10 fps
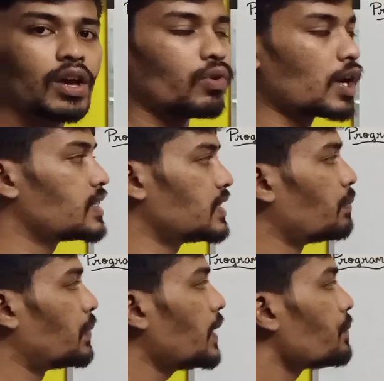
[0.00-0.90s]
For
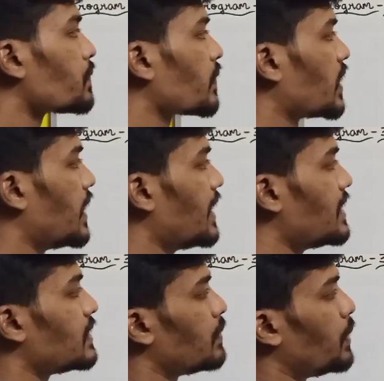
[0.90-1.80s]
example A
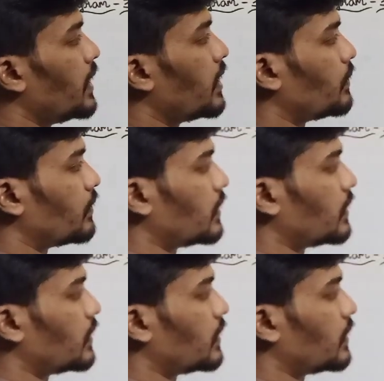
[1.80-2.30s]
is repeated